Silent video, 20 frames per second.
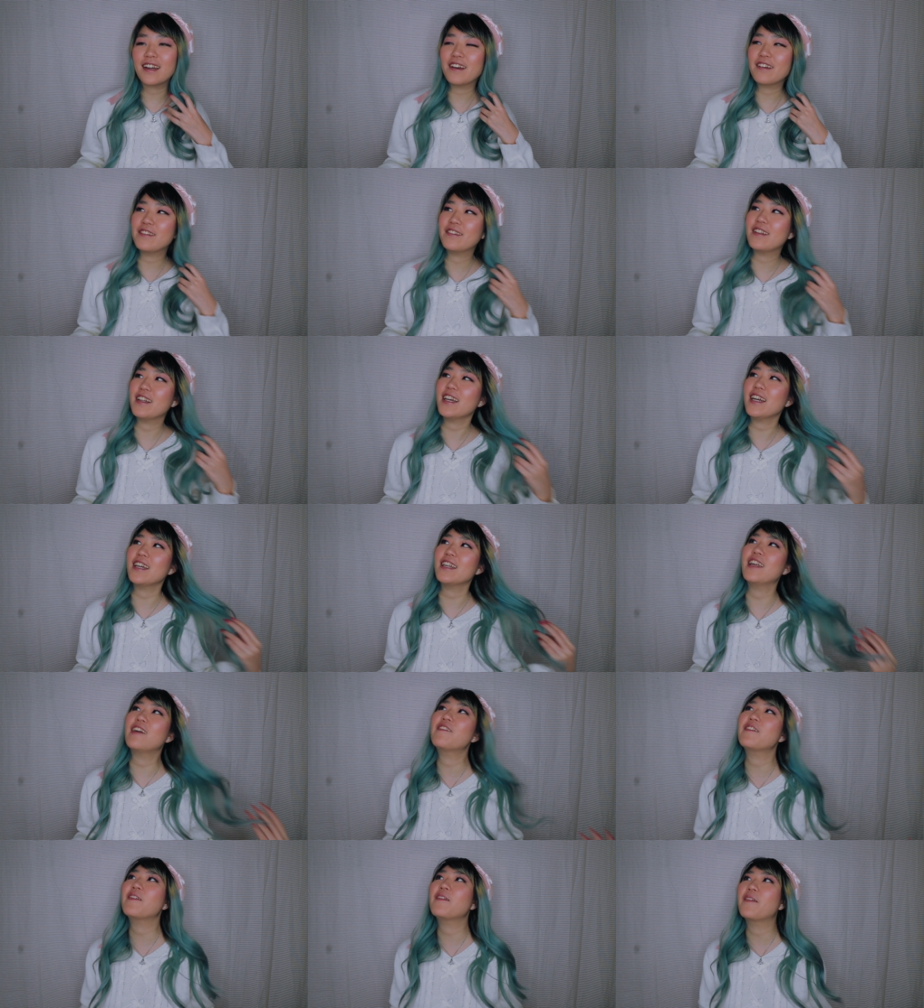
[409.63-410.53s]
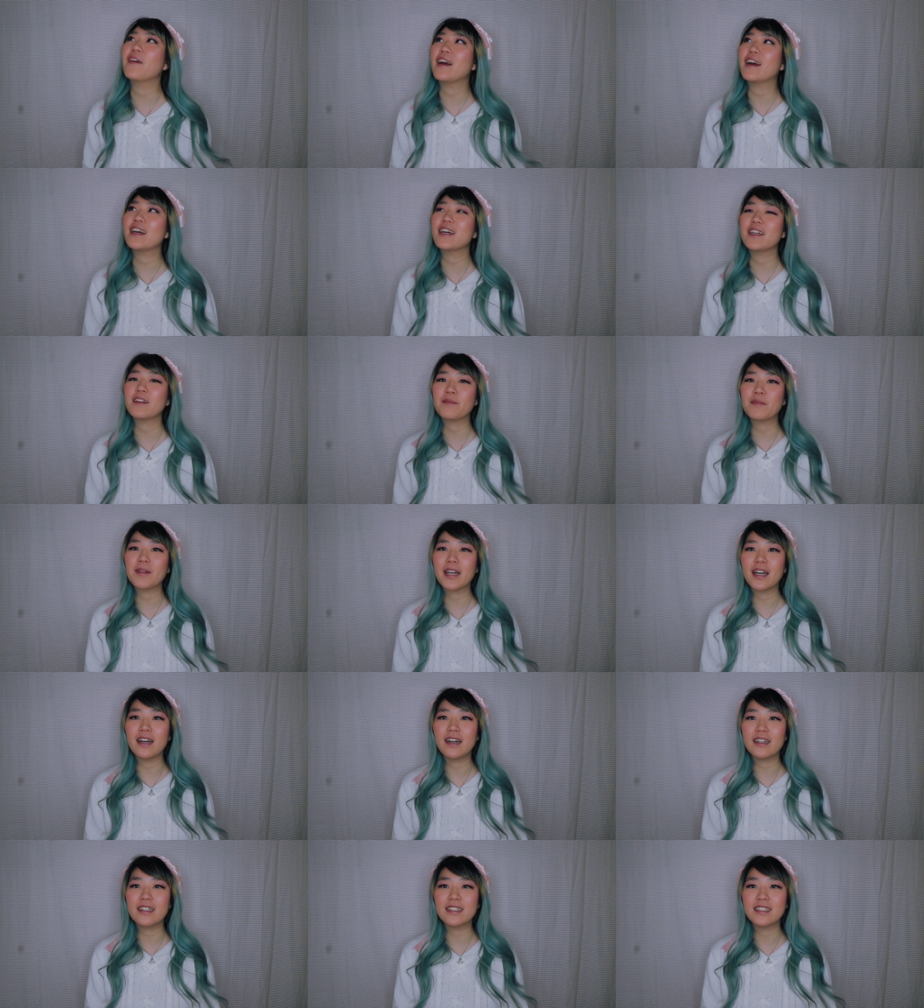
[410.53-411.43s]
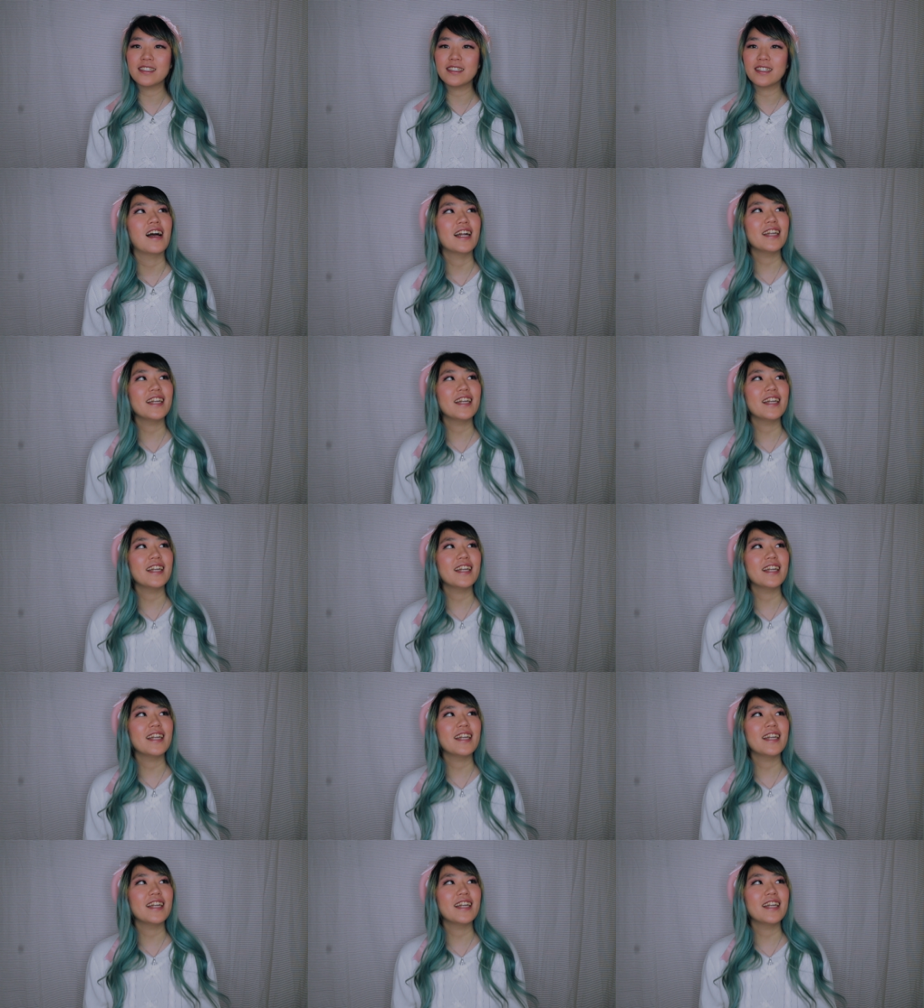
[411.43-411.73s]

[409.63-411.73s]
I feel like I never wear it because